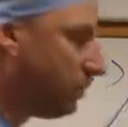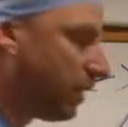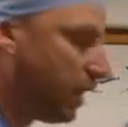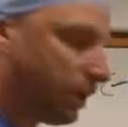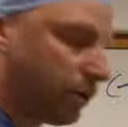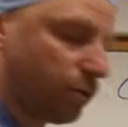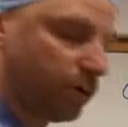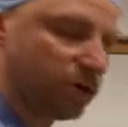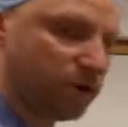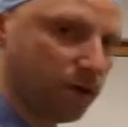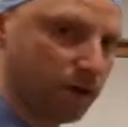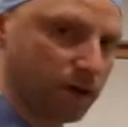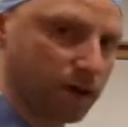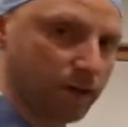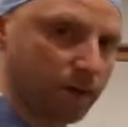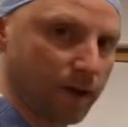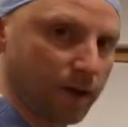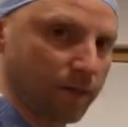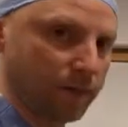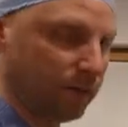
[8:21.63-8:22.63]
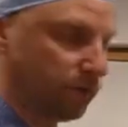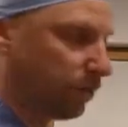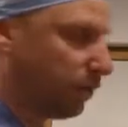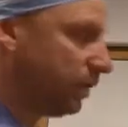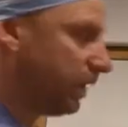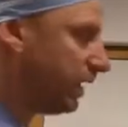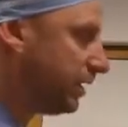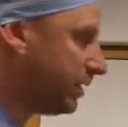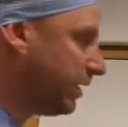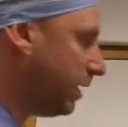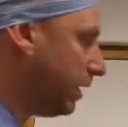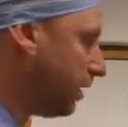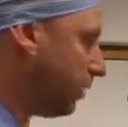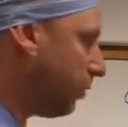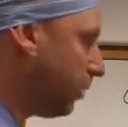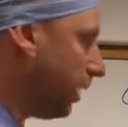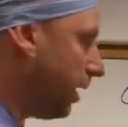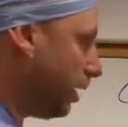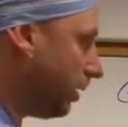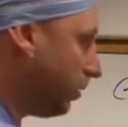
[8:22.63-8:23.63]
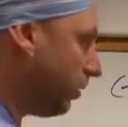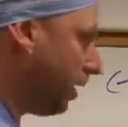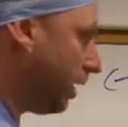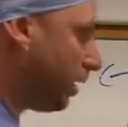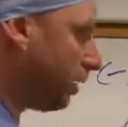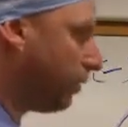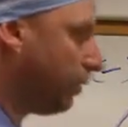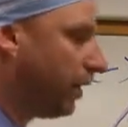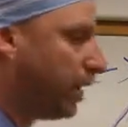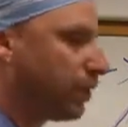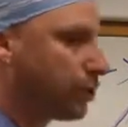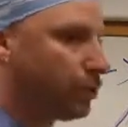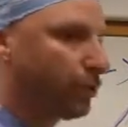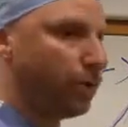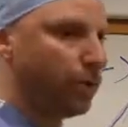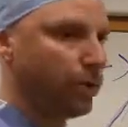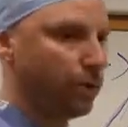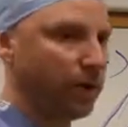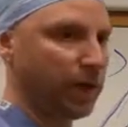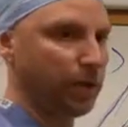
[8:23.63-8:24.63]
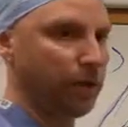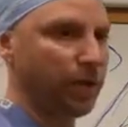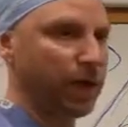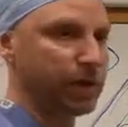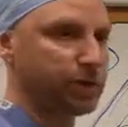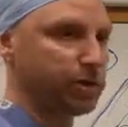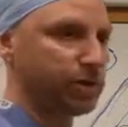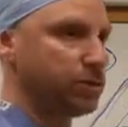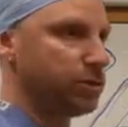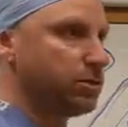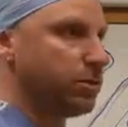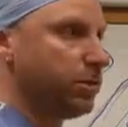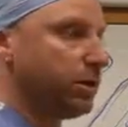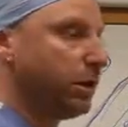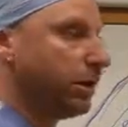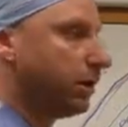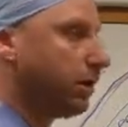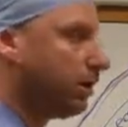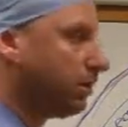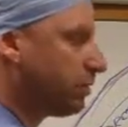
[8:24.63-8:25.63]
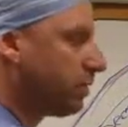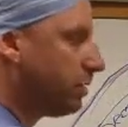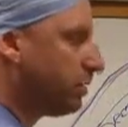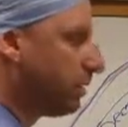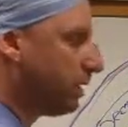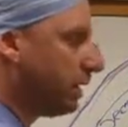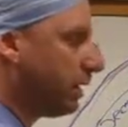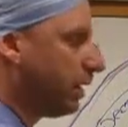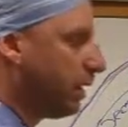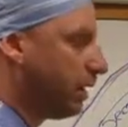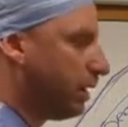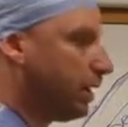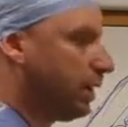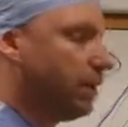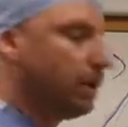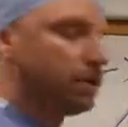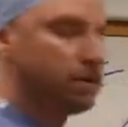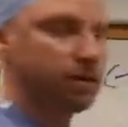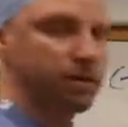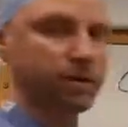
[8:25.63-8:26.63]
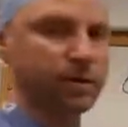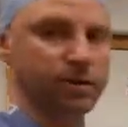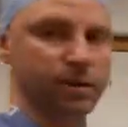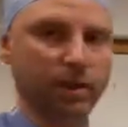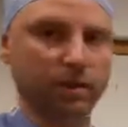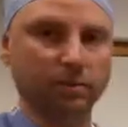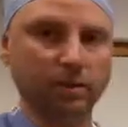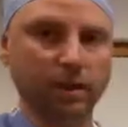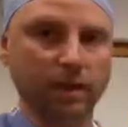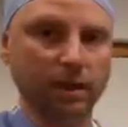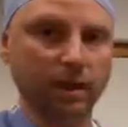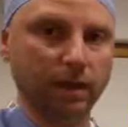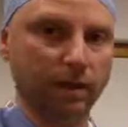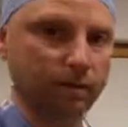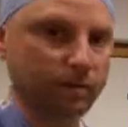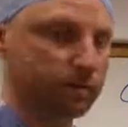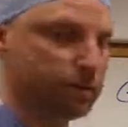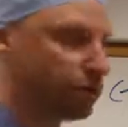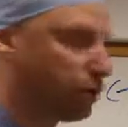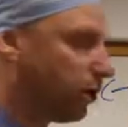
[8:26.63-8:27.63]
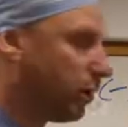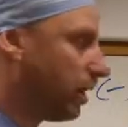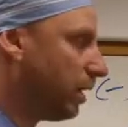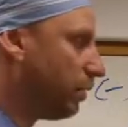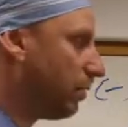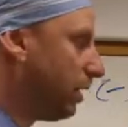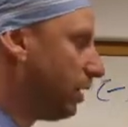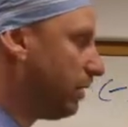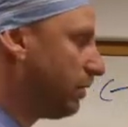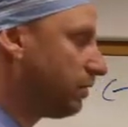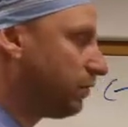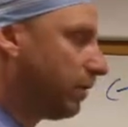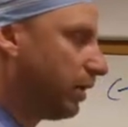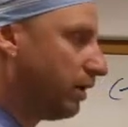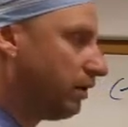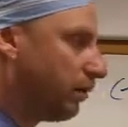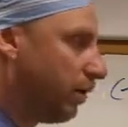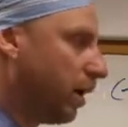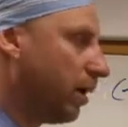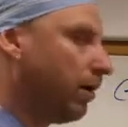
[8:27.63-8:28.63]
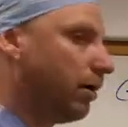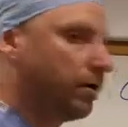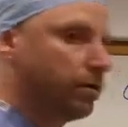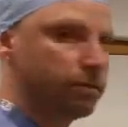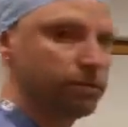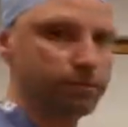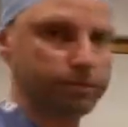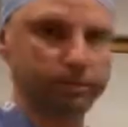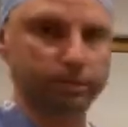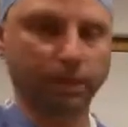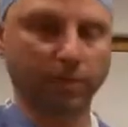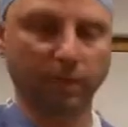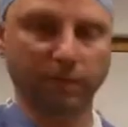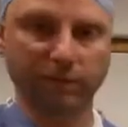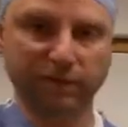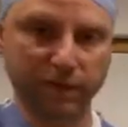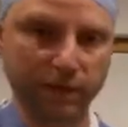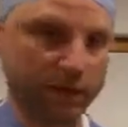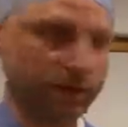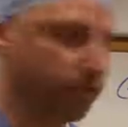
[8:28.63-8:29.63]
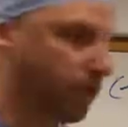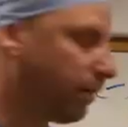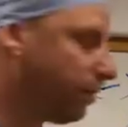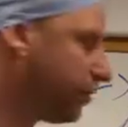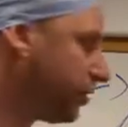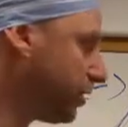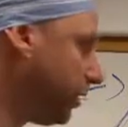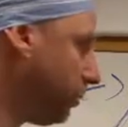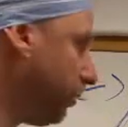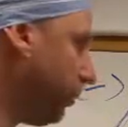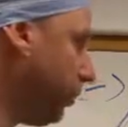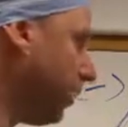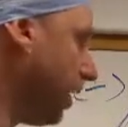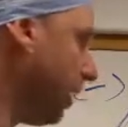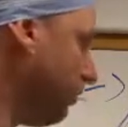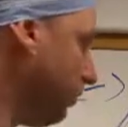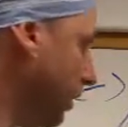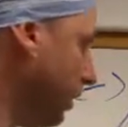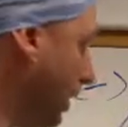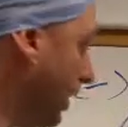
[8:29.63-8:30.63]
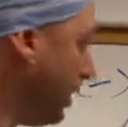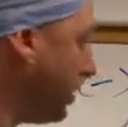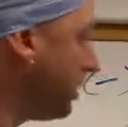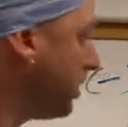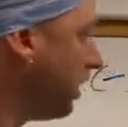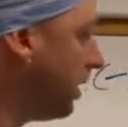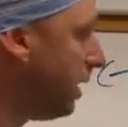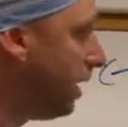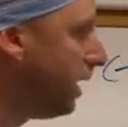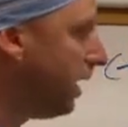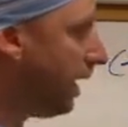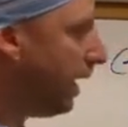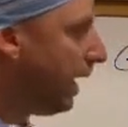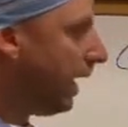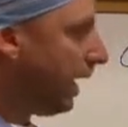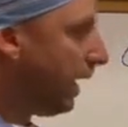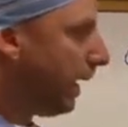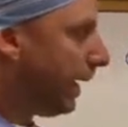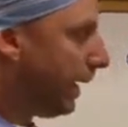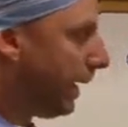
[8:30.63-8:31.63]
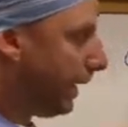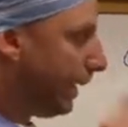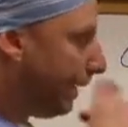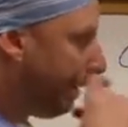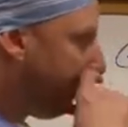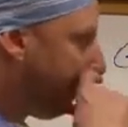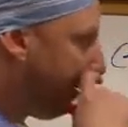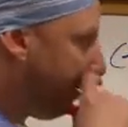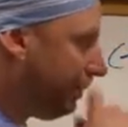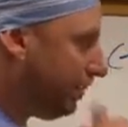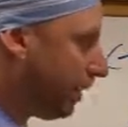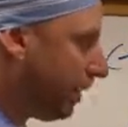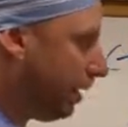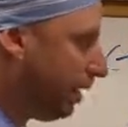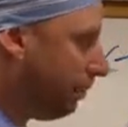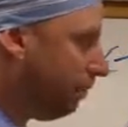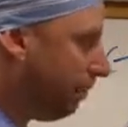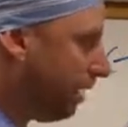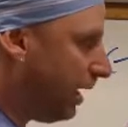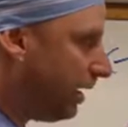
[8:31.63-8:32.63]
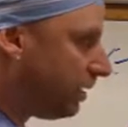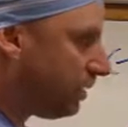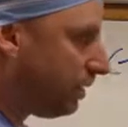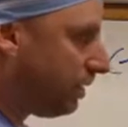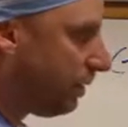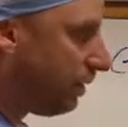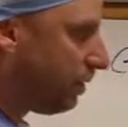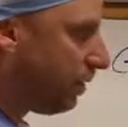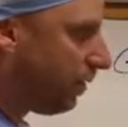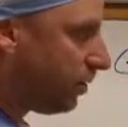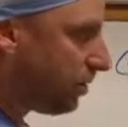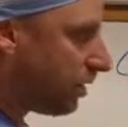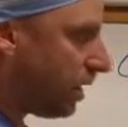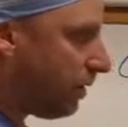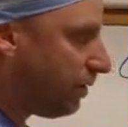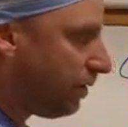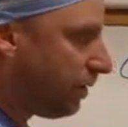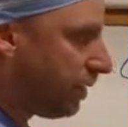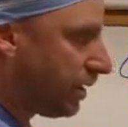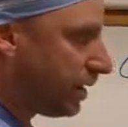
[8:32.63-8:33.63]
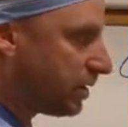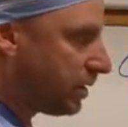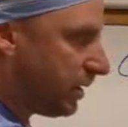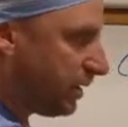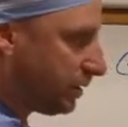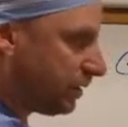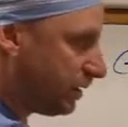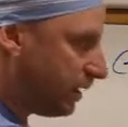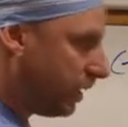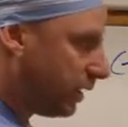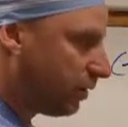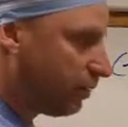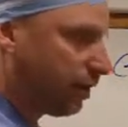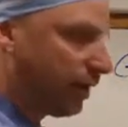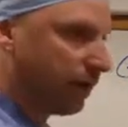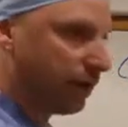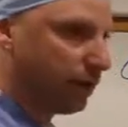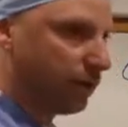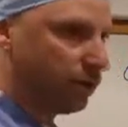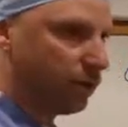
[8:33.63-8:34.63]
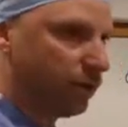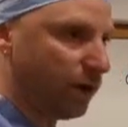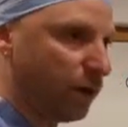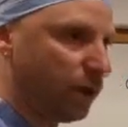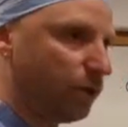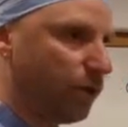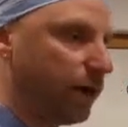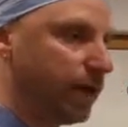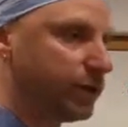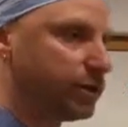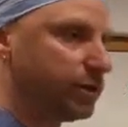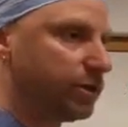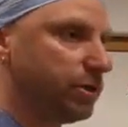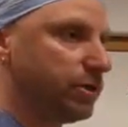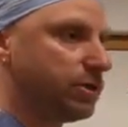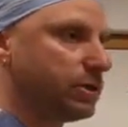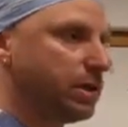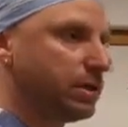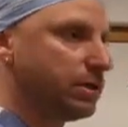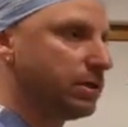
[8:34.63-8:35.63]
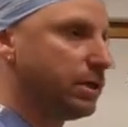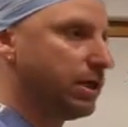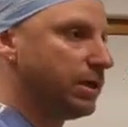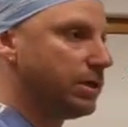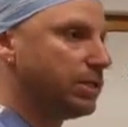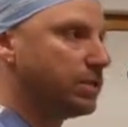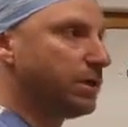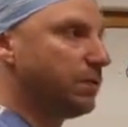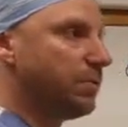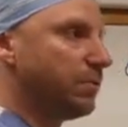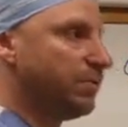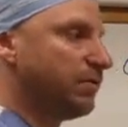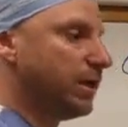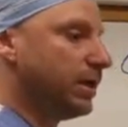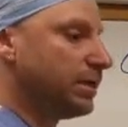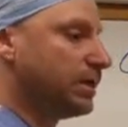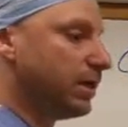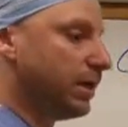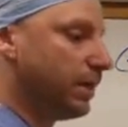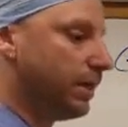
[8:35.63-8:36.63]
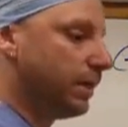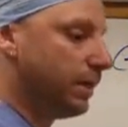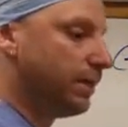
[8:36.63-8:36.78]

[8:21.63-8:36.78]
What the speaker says: like we were talking about before, like Jenny Craig or Weight Watchers, or they go to the gym and they join up a 24-hour fitness membership or whatever it is. But those other things like Jenny Craig and Weight Watchers and some of these